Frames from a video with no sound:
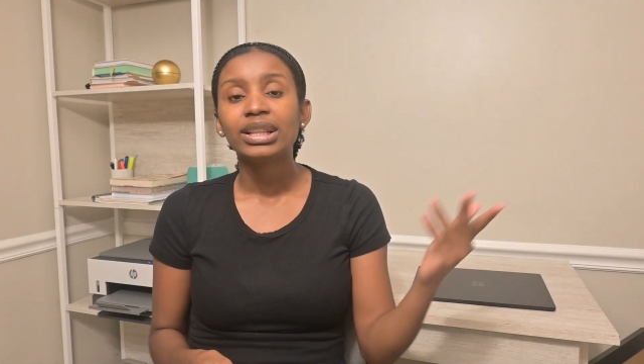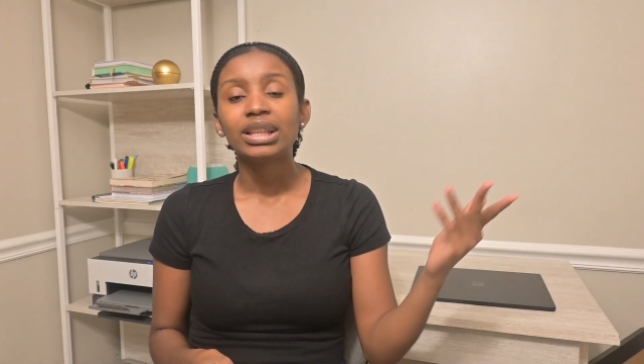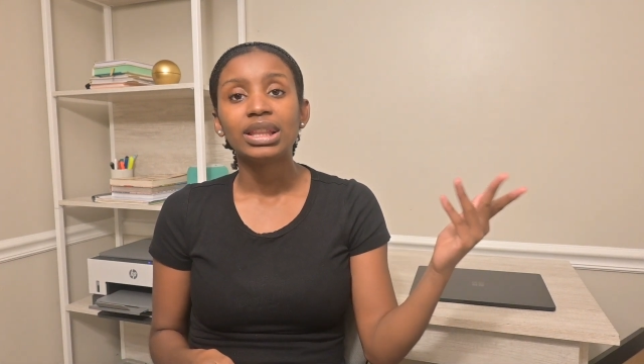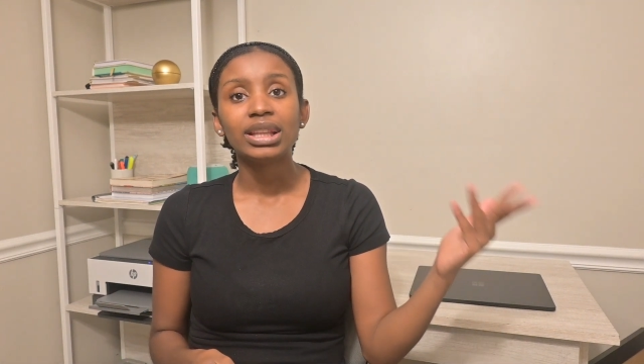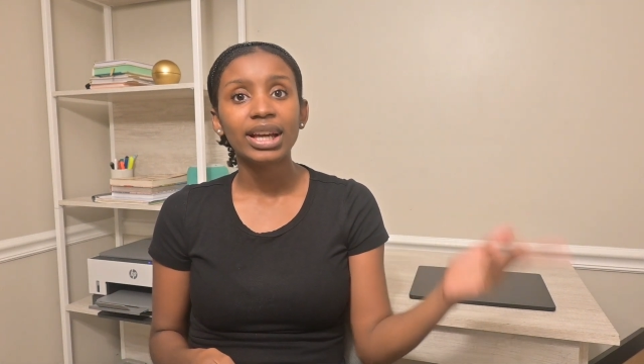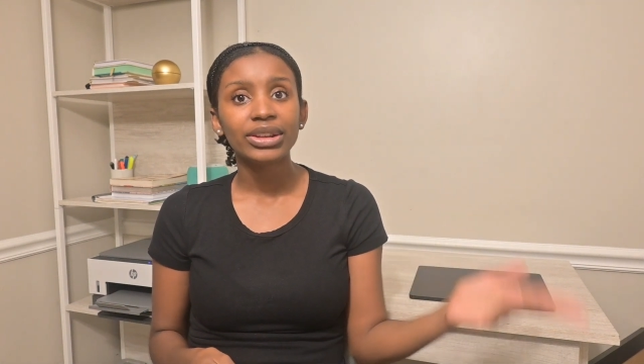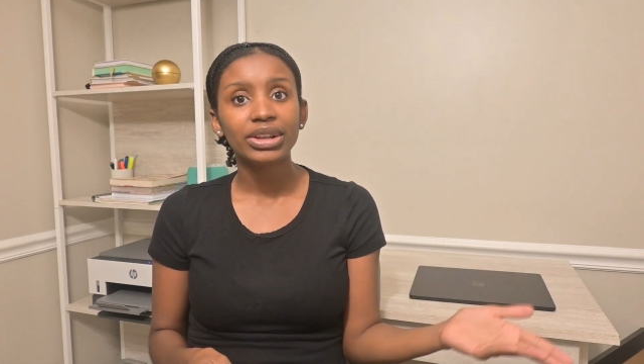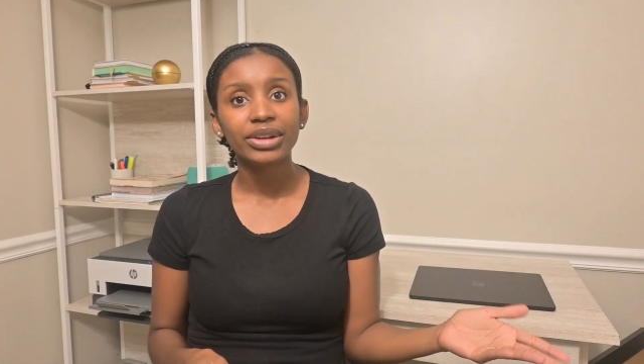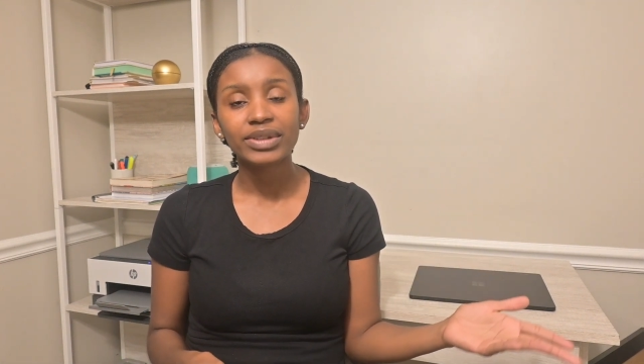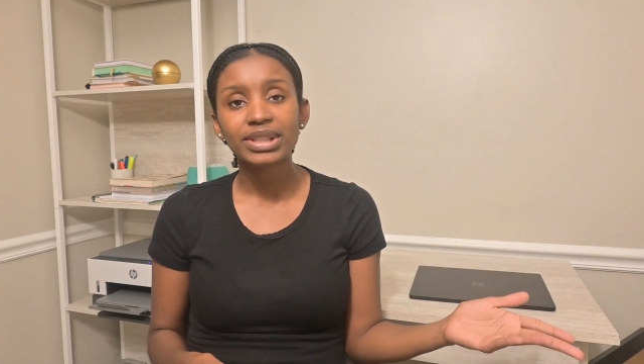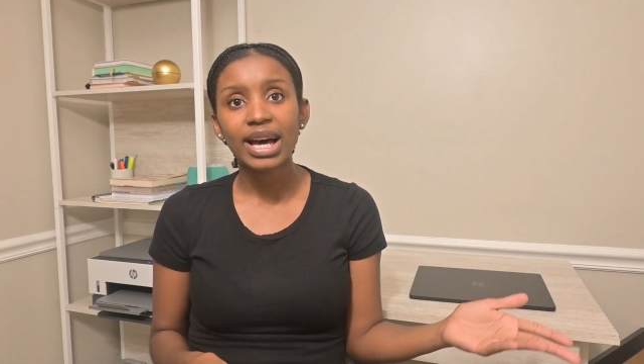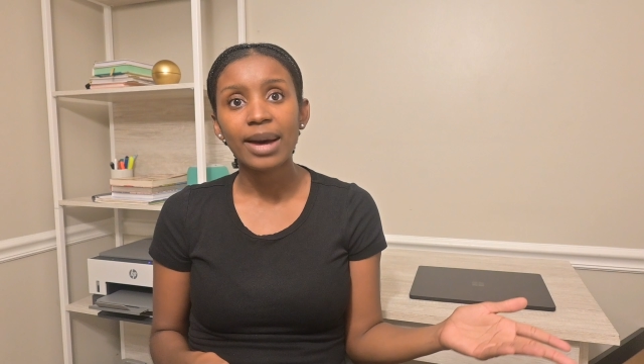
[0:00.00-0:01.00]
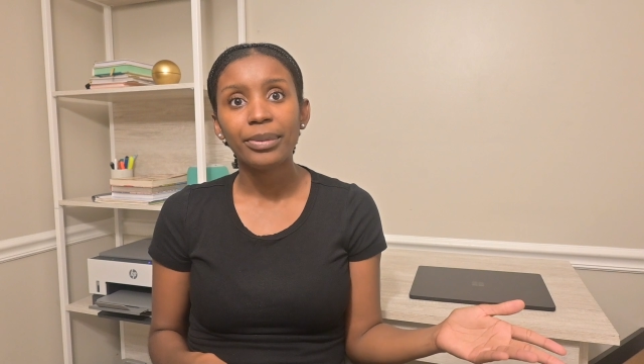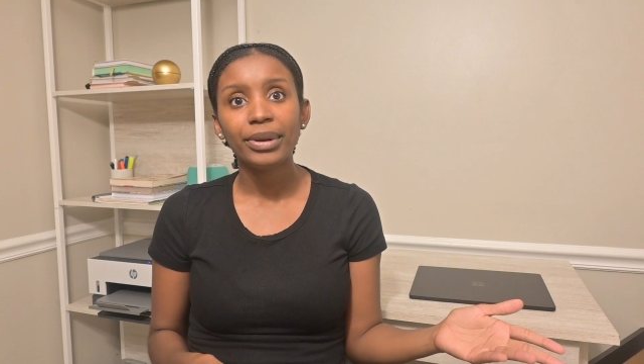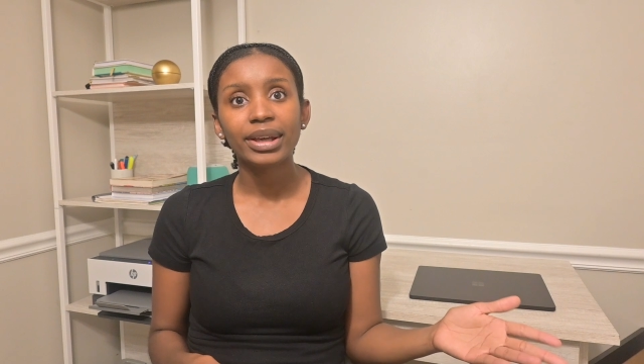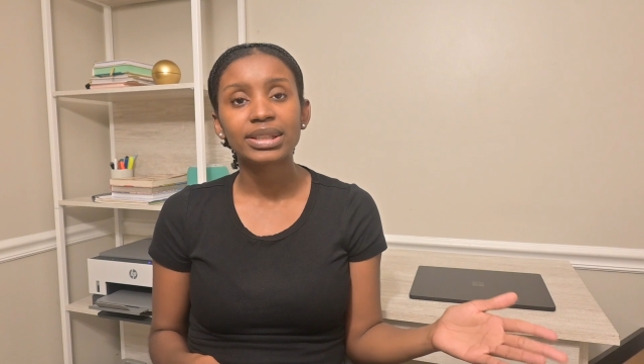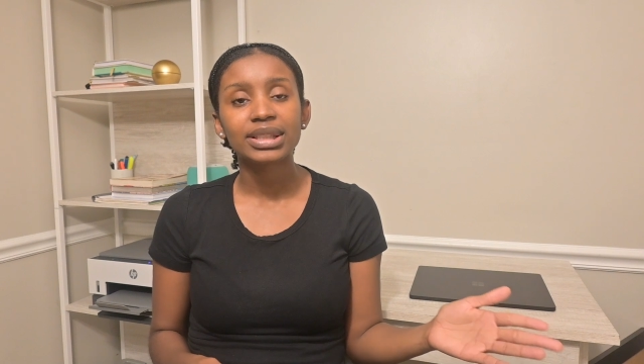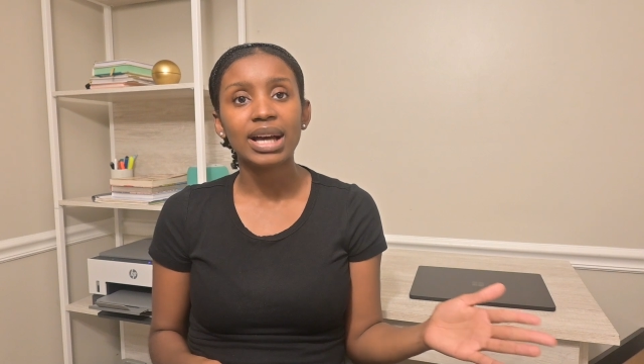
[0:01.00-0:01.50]
look at the different
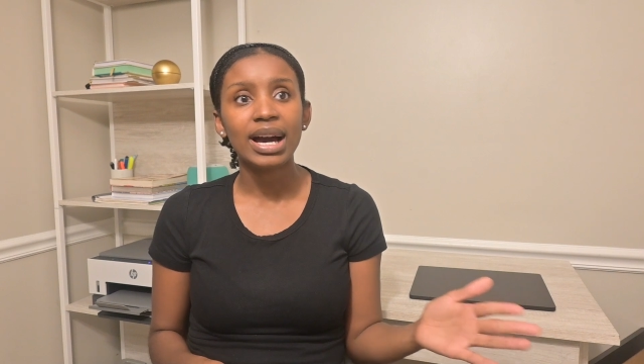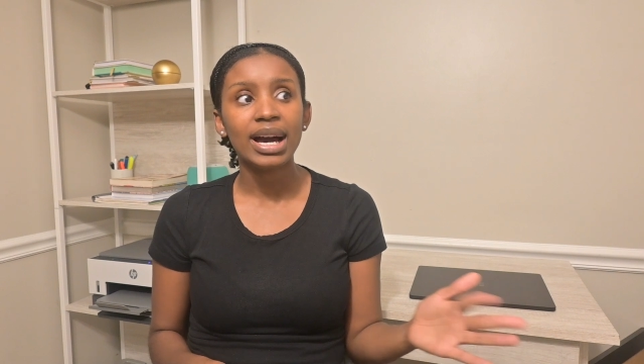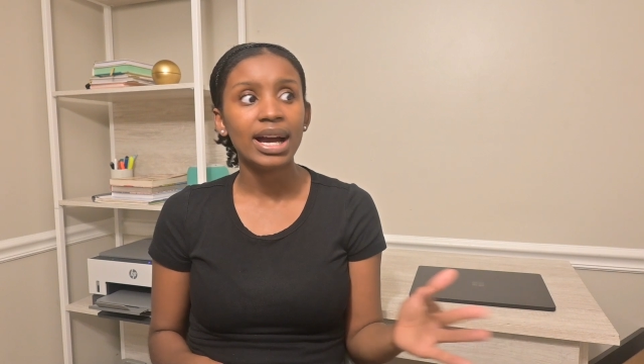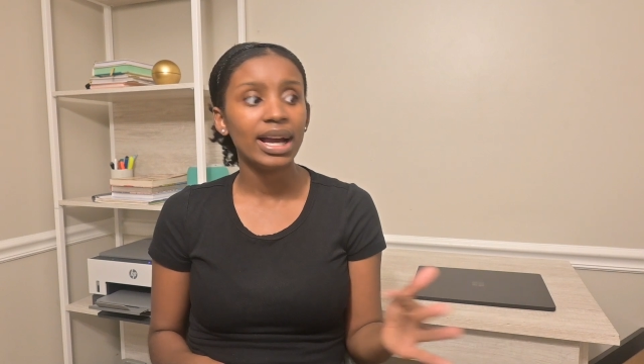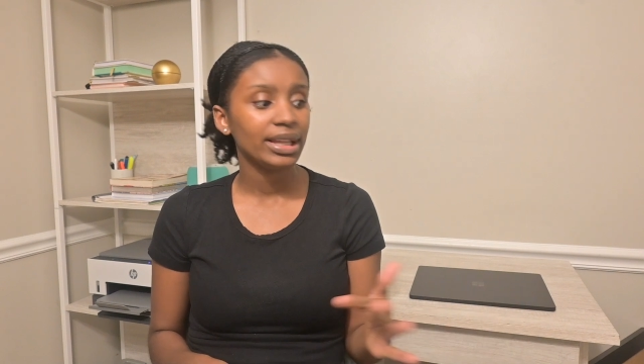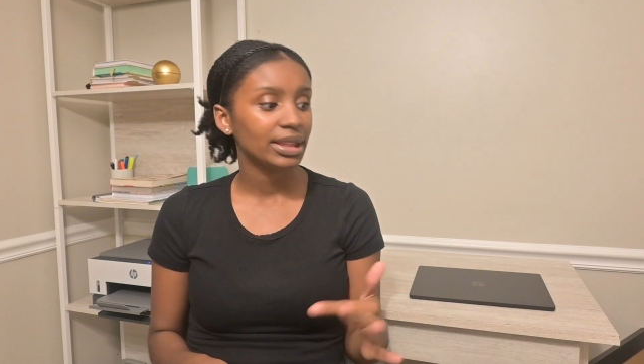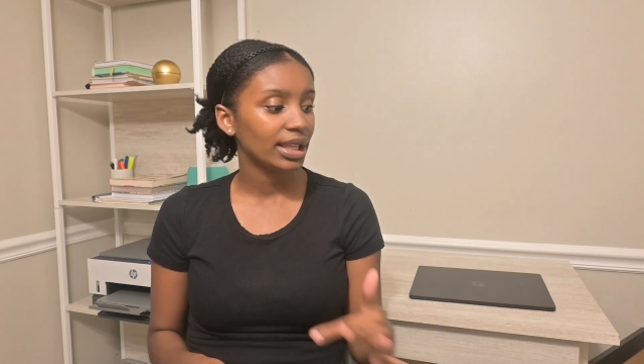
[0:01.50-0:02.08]
topics. I